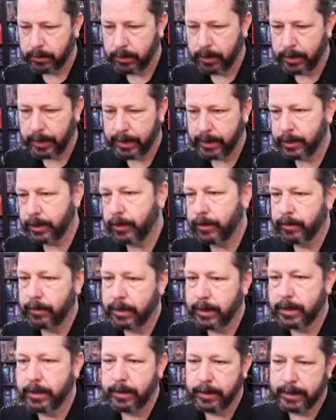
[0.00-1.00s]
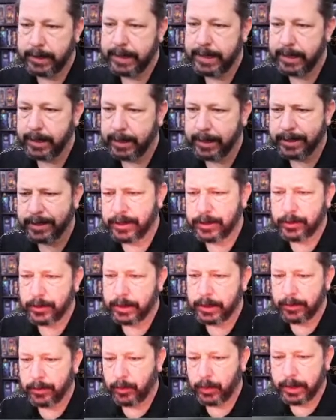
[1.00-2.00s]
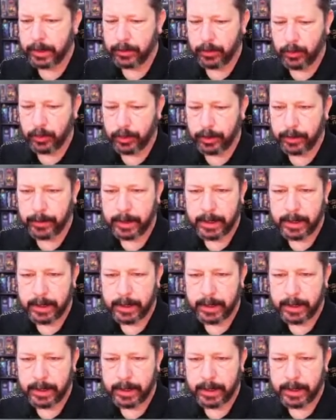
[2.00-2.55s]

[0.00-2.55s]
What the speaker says: All right, so it's heating. It's to do it in a weird order.